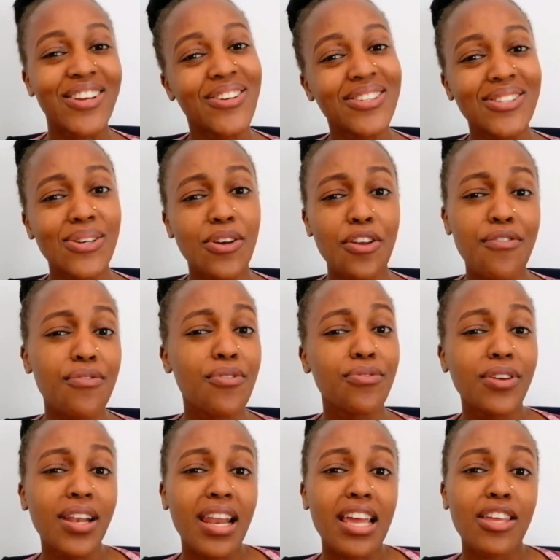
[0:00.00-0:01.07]
and also if you
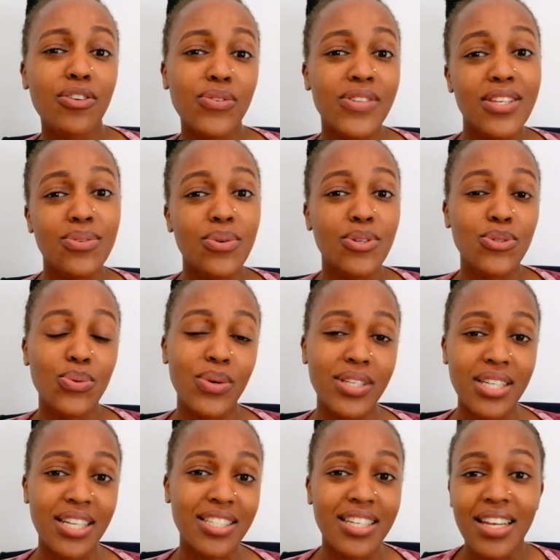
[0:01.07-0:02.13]
feel like you just want to
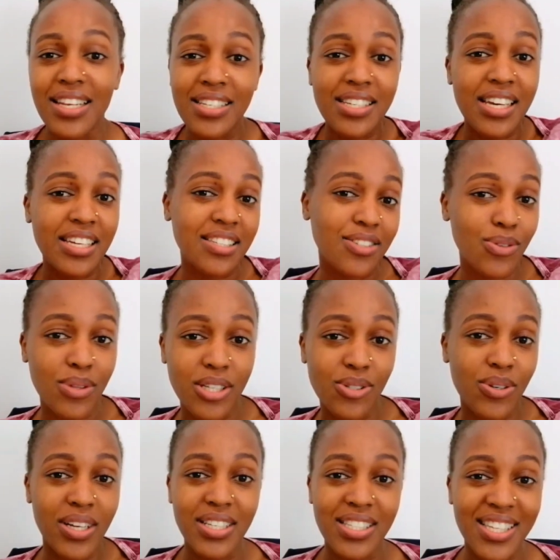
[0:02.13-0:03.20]
wait until it ends so
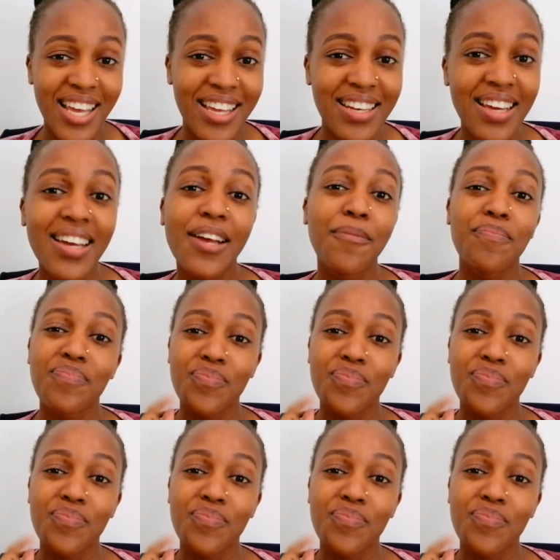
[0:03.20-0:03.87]
that you can decide,